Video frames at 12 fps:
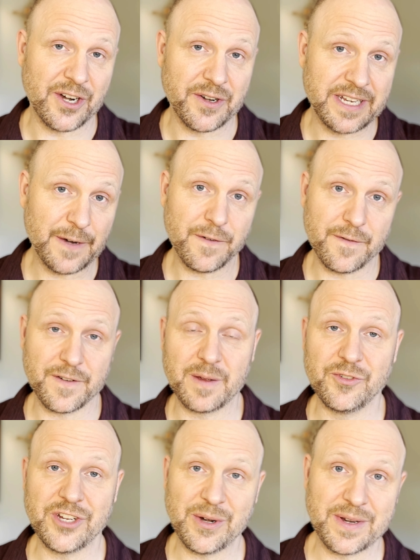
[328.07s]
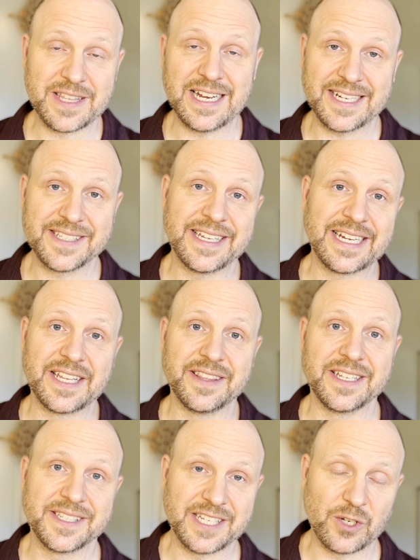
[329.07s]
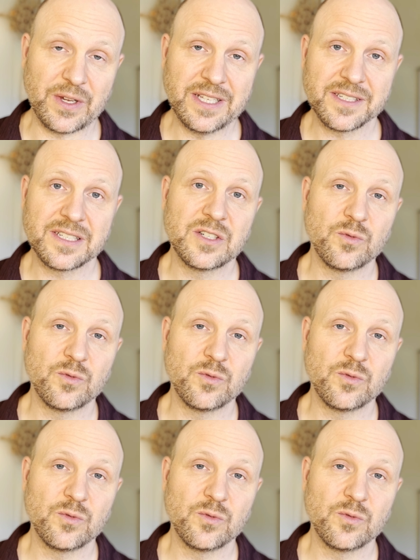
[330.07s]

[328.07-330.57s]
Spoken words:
are different from generate the next thing in this sequence,